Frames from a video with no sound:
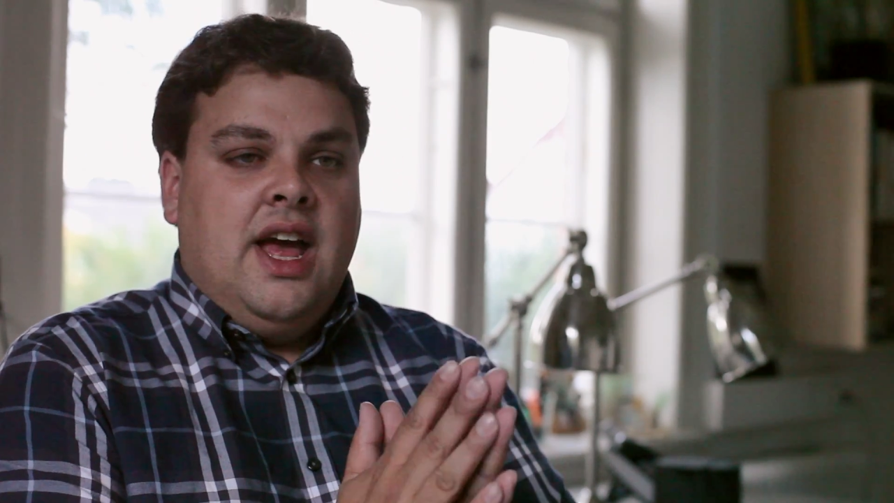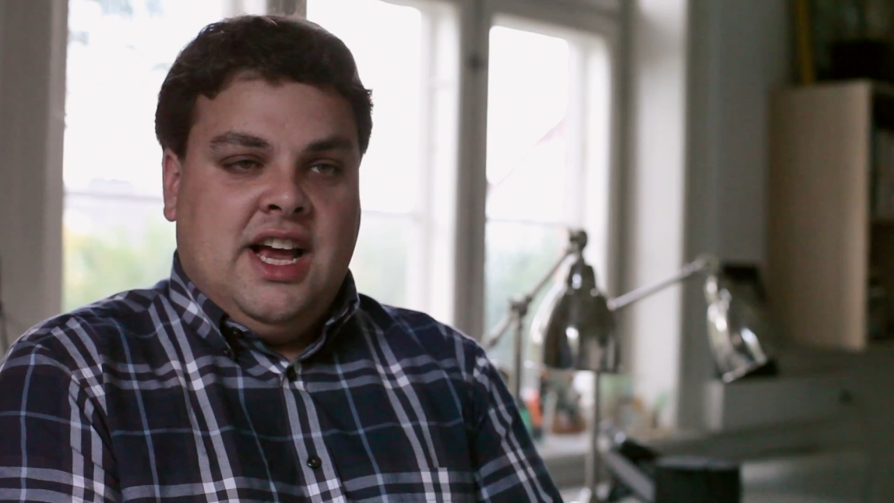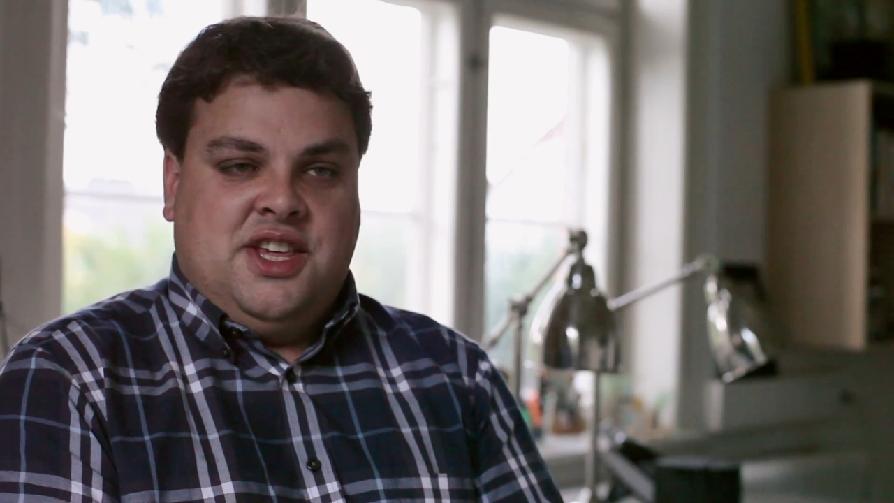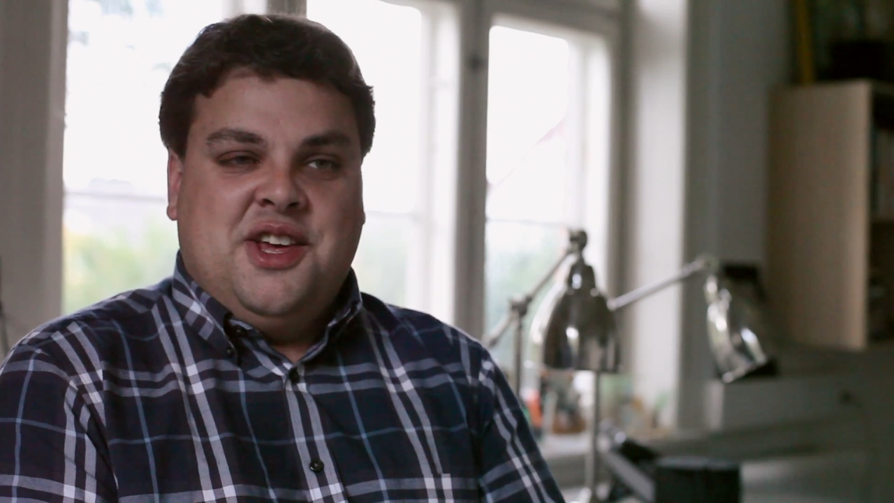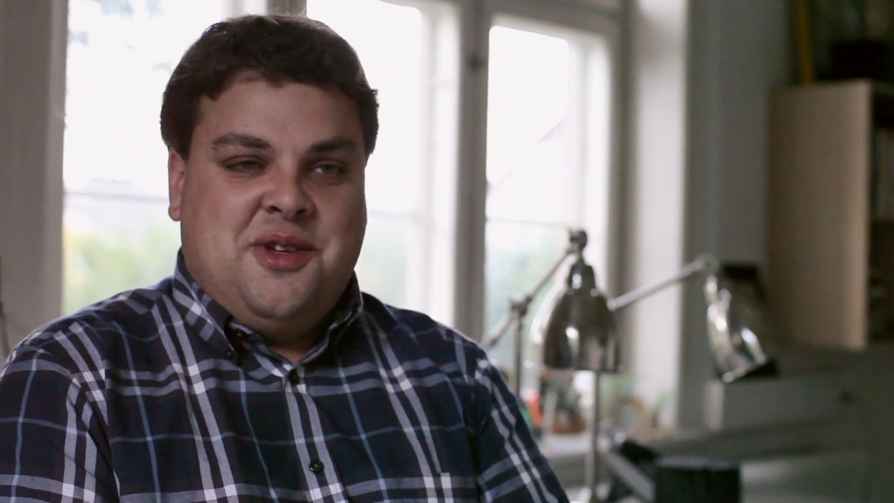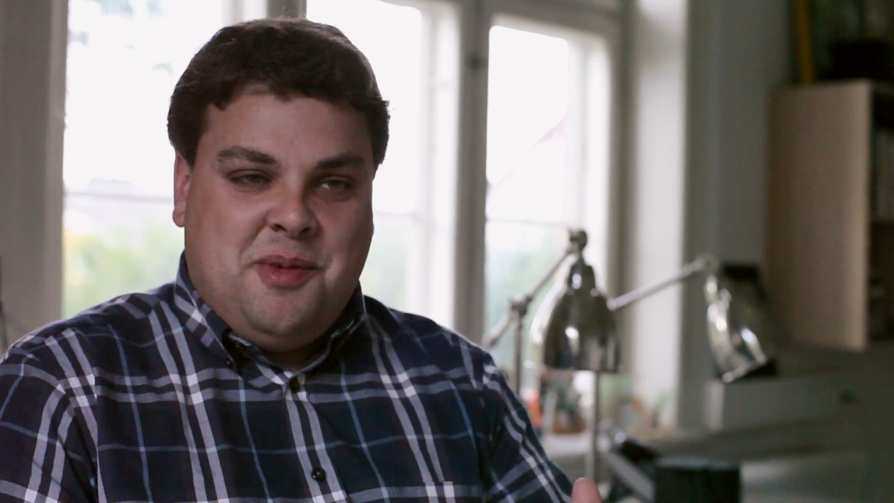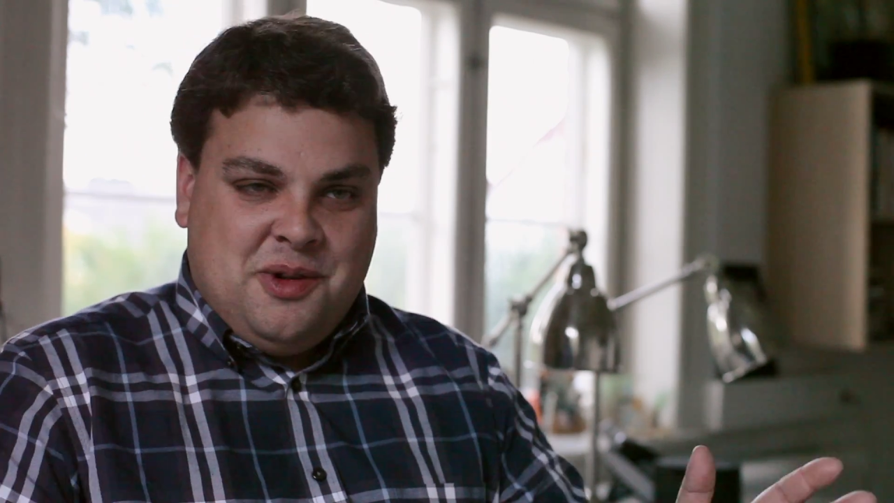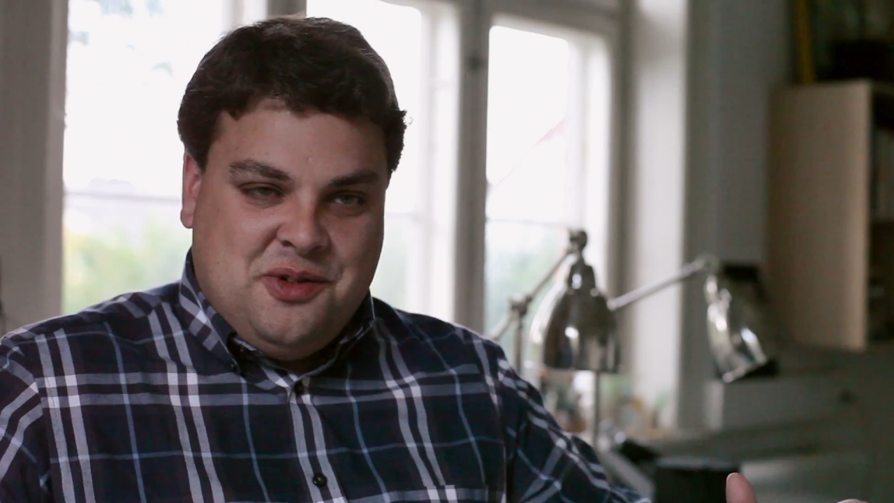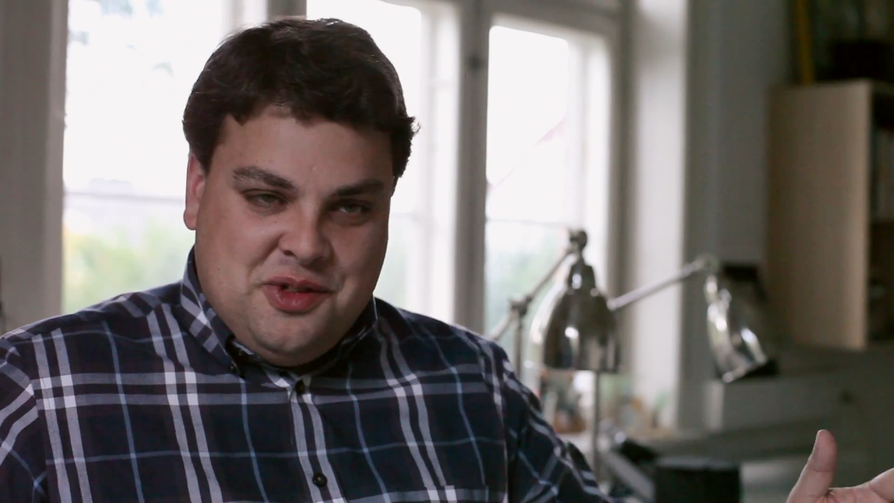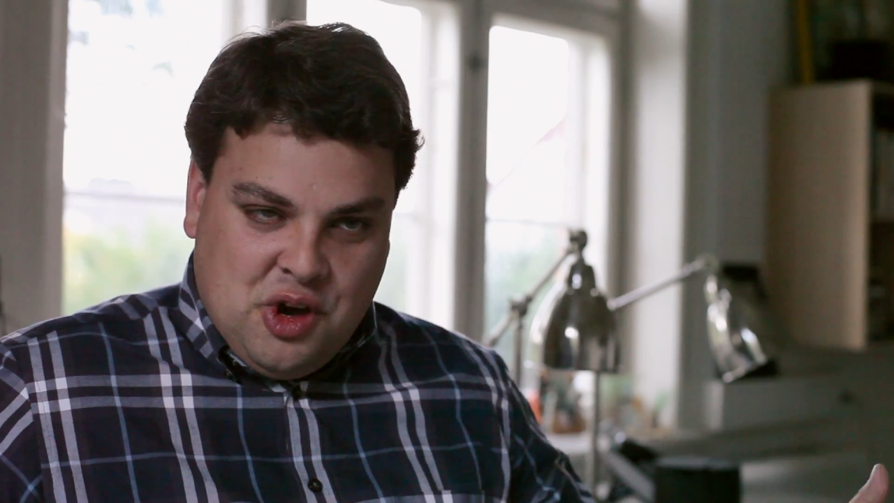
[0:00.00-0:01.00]

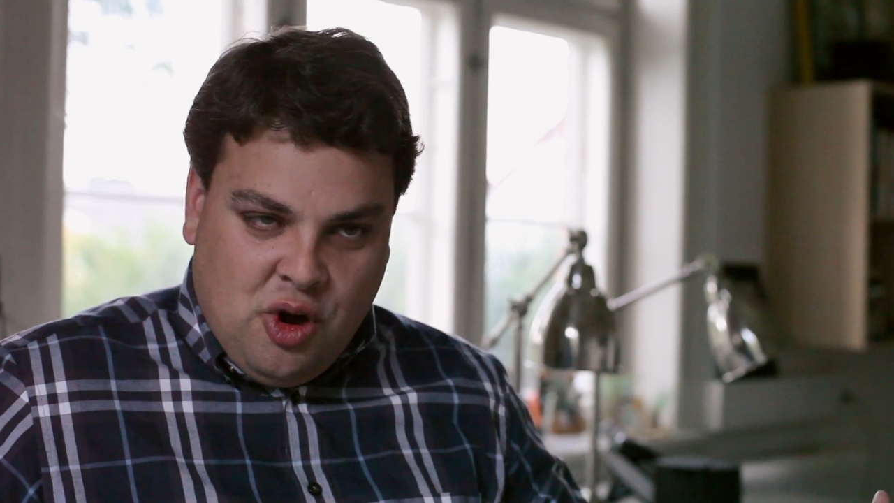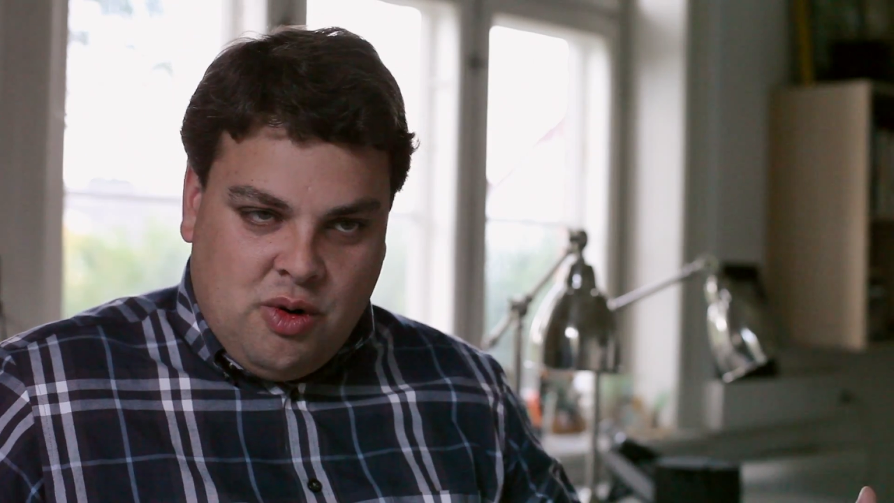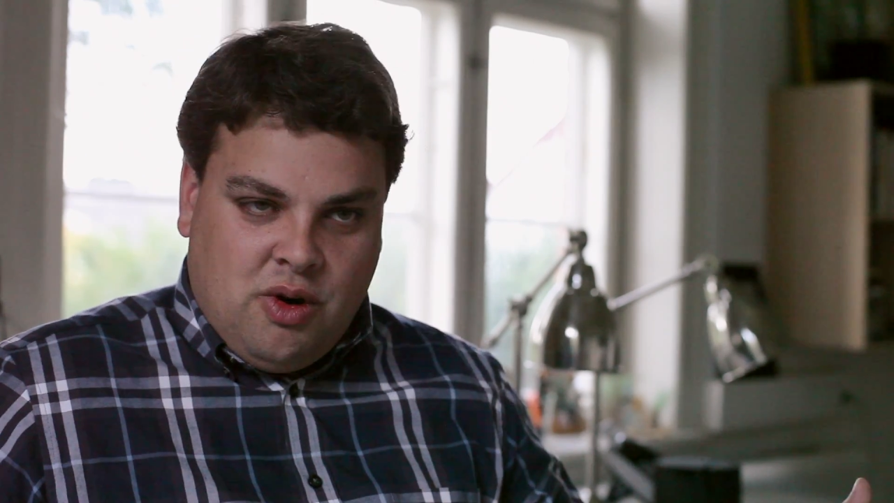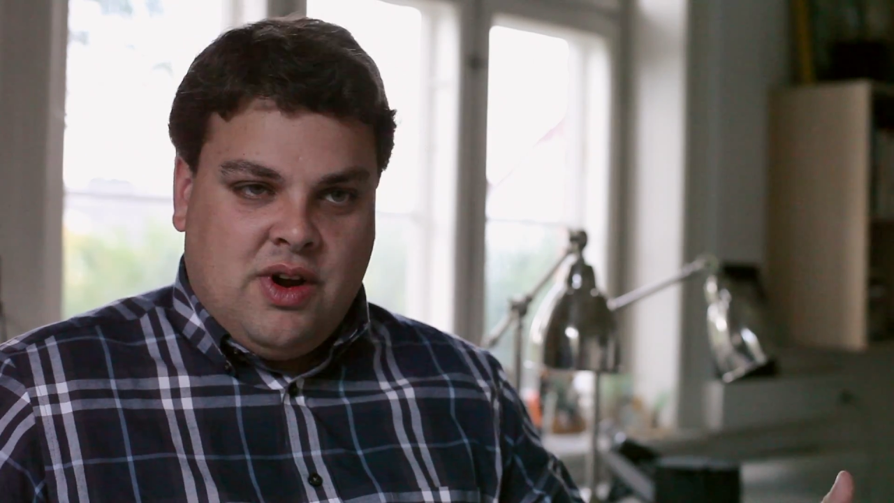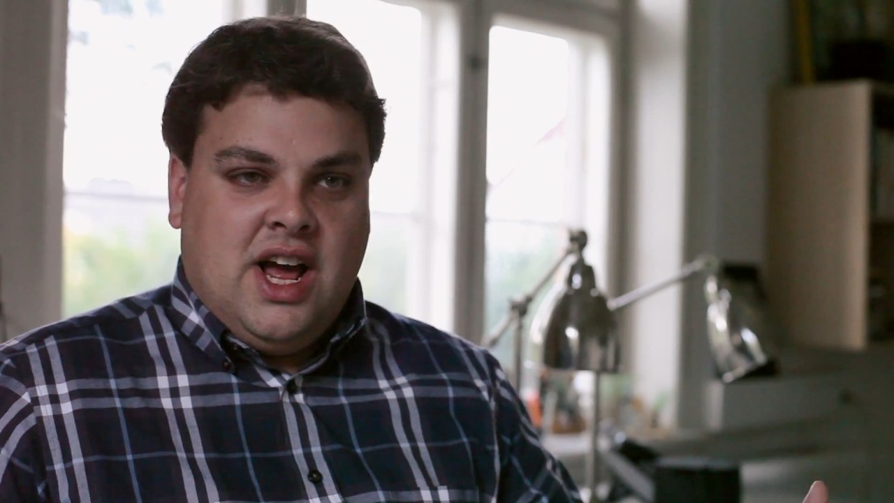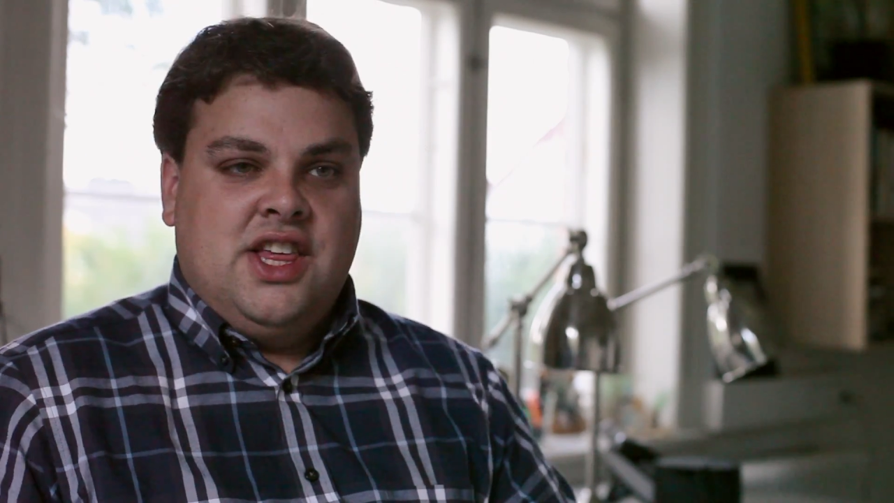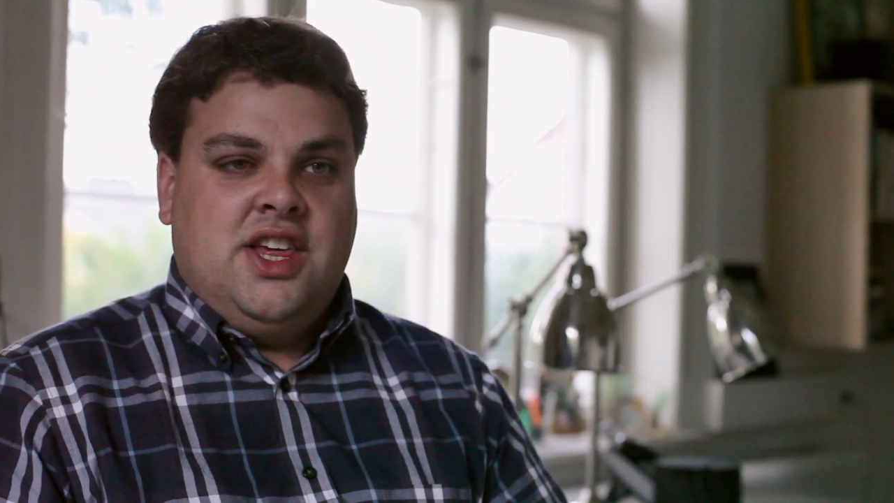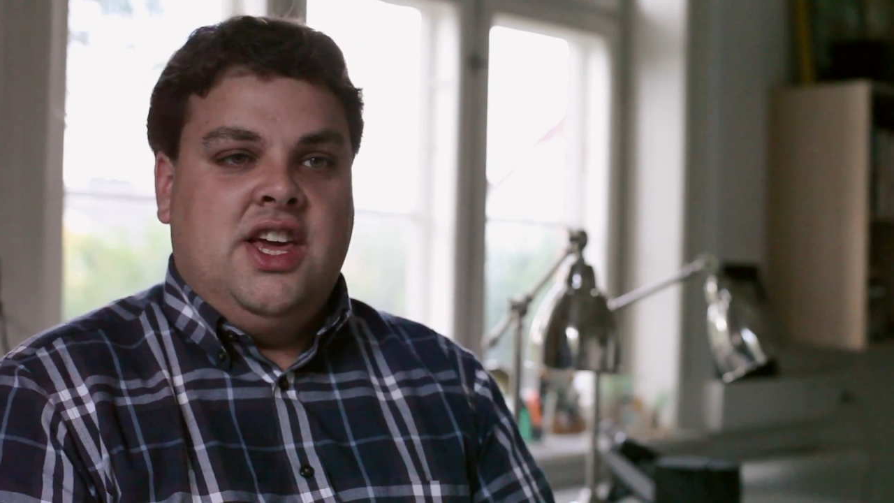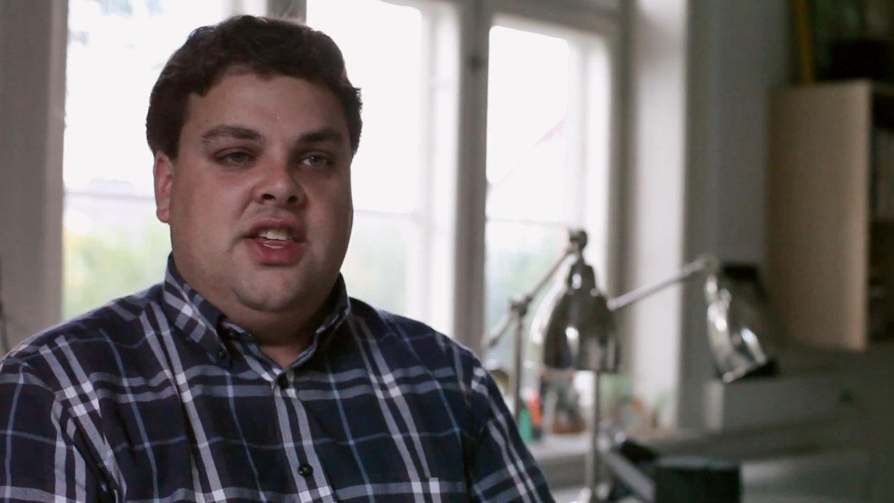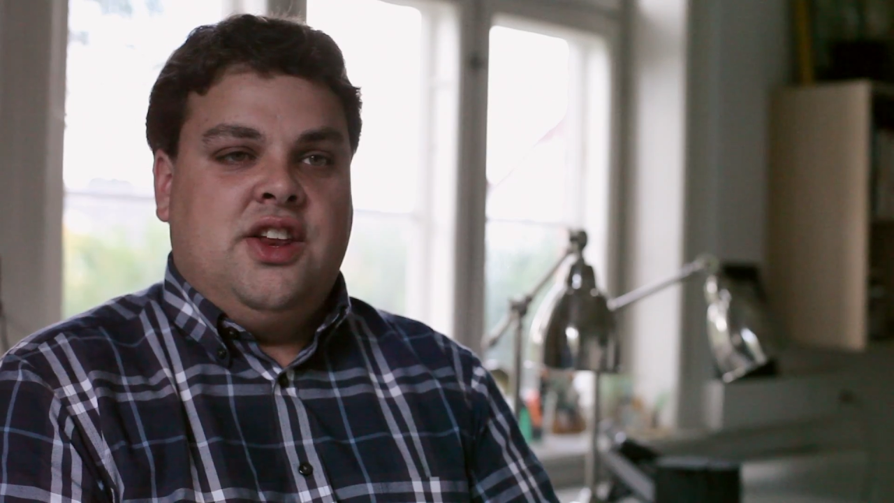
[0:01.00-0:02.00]
accessible to the whole
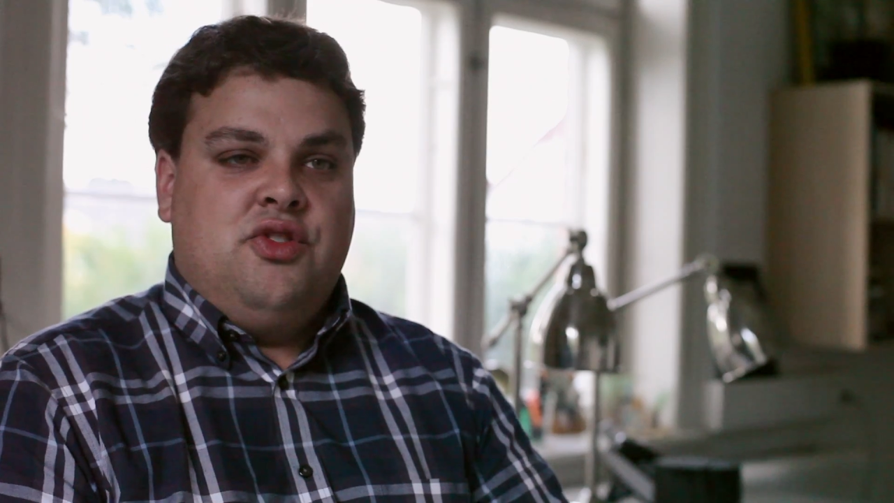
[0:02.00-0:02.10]
organization